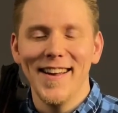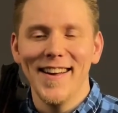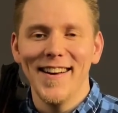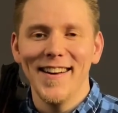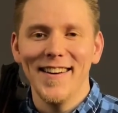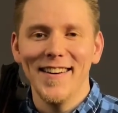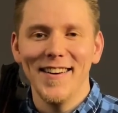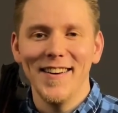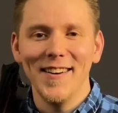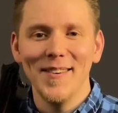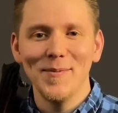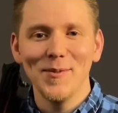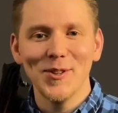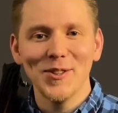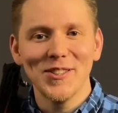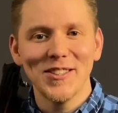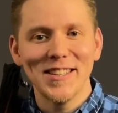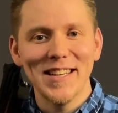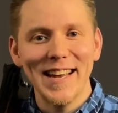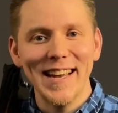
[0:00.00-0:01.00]
I'm
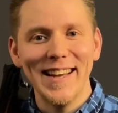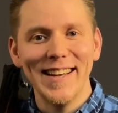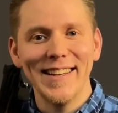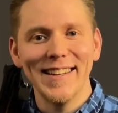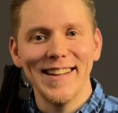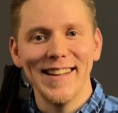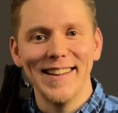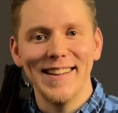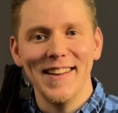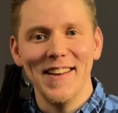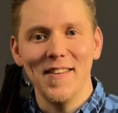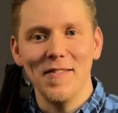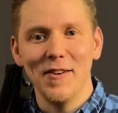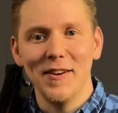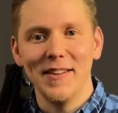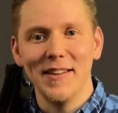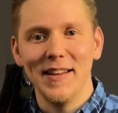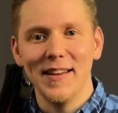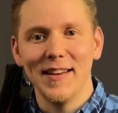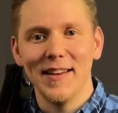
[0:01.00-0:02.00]
not saying that
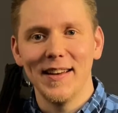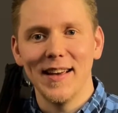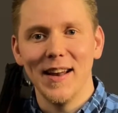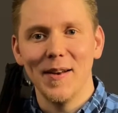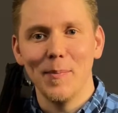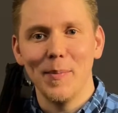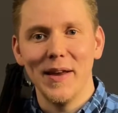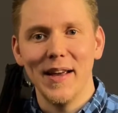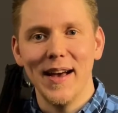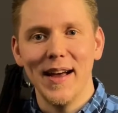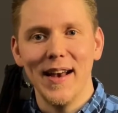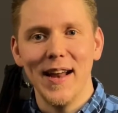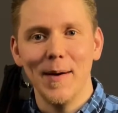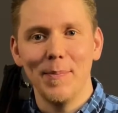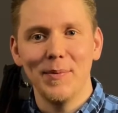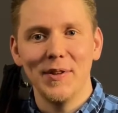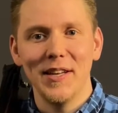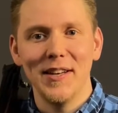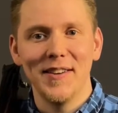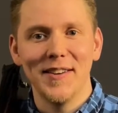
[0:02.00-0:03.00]
everything can be
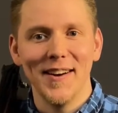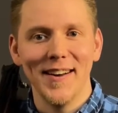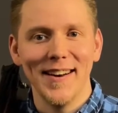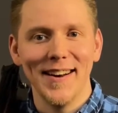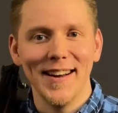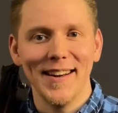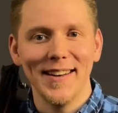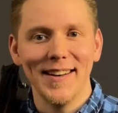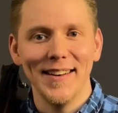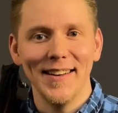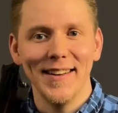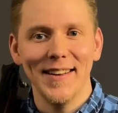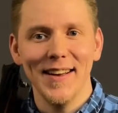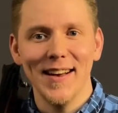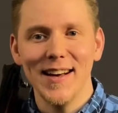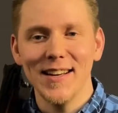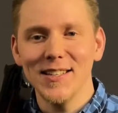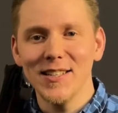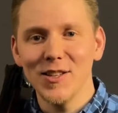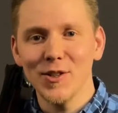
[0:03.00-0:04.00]
adapted directly,
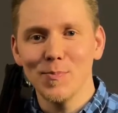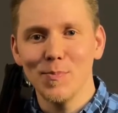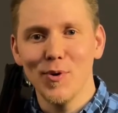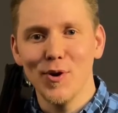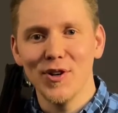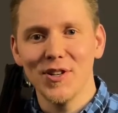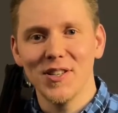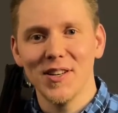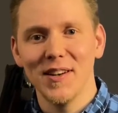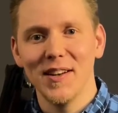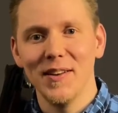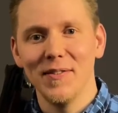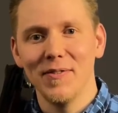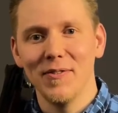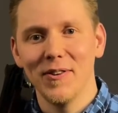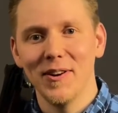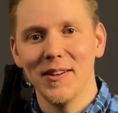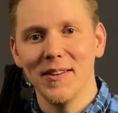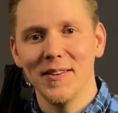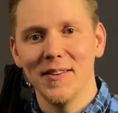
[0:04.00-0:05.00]
as our sports are
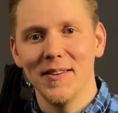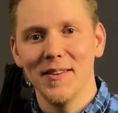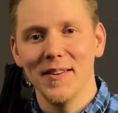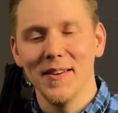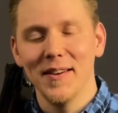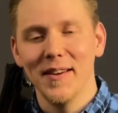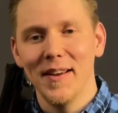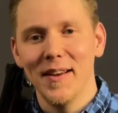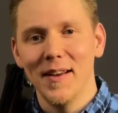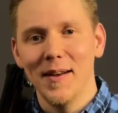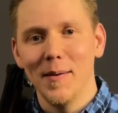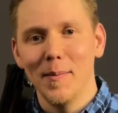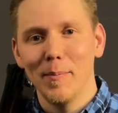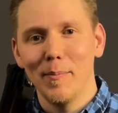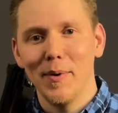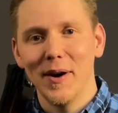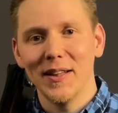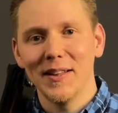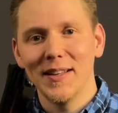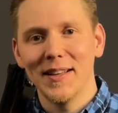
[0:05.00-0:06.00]
different,
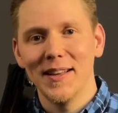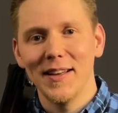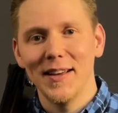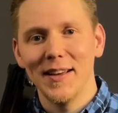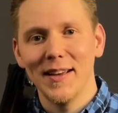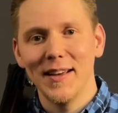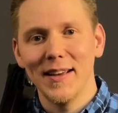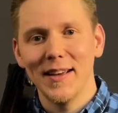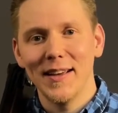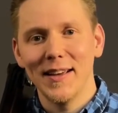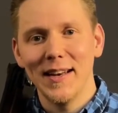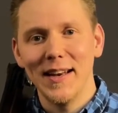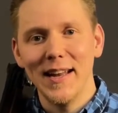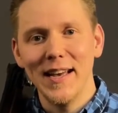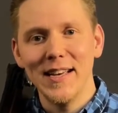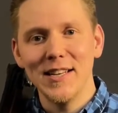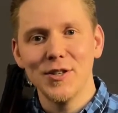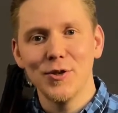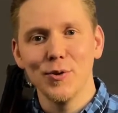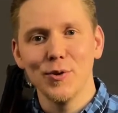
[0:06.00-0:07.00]
but
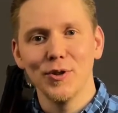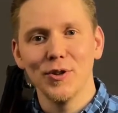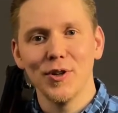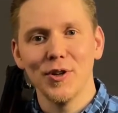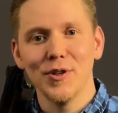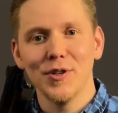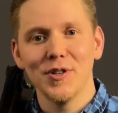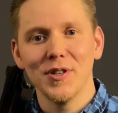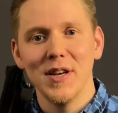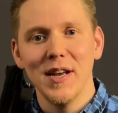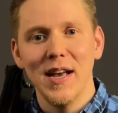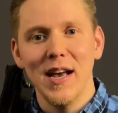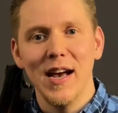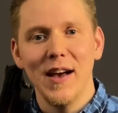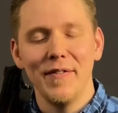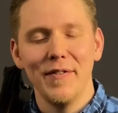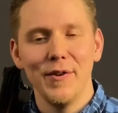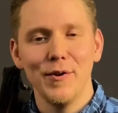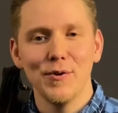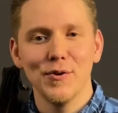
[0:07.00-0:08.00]
clay shooters
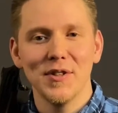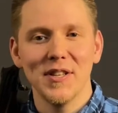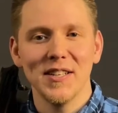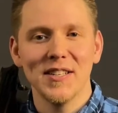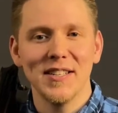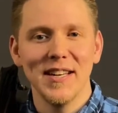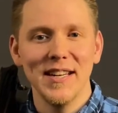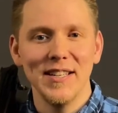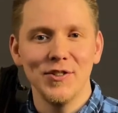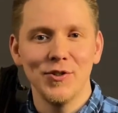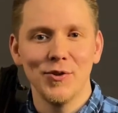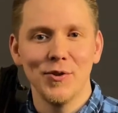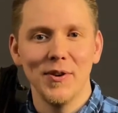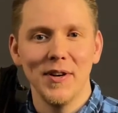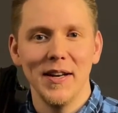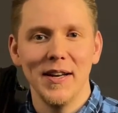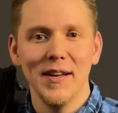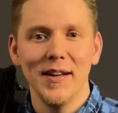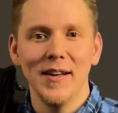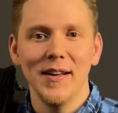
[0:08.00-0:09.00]
have used a
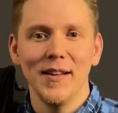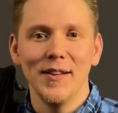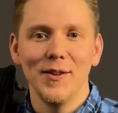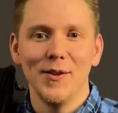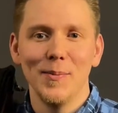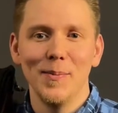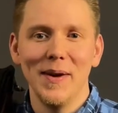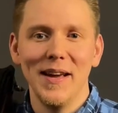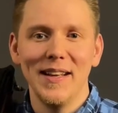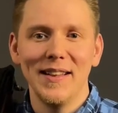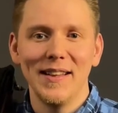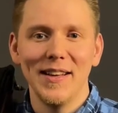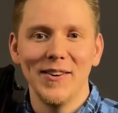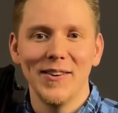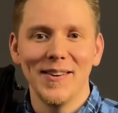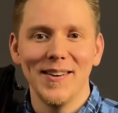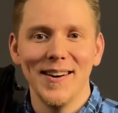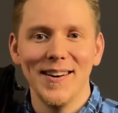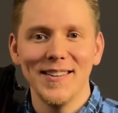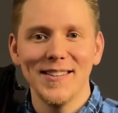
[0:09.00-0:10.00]
century to make their
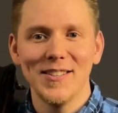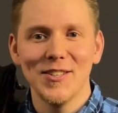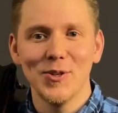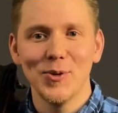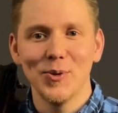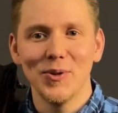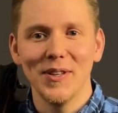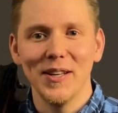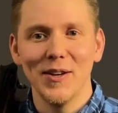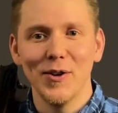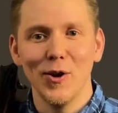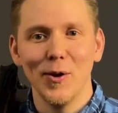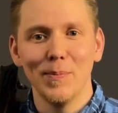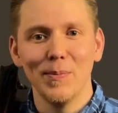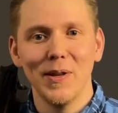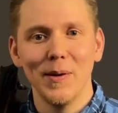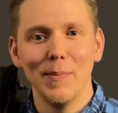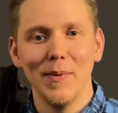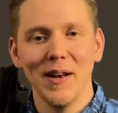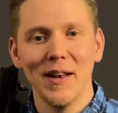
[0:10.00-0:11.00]
guns shooting
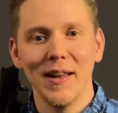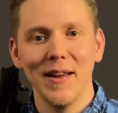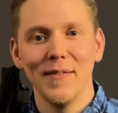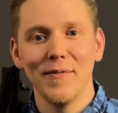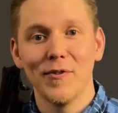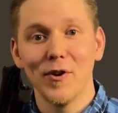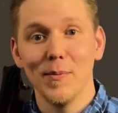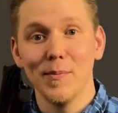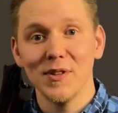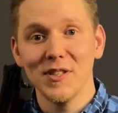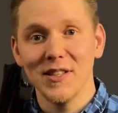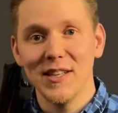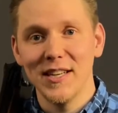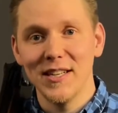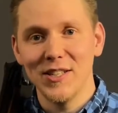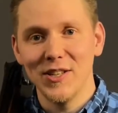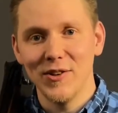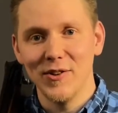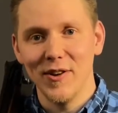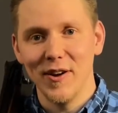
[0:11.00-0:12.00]
optimally from a
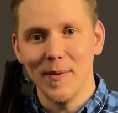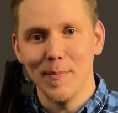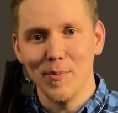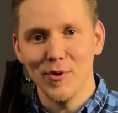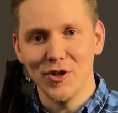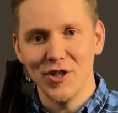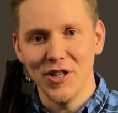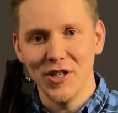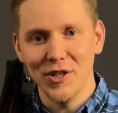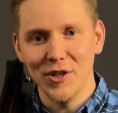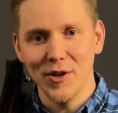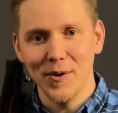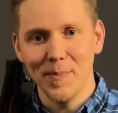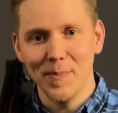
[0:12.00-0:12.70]
stationary position.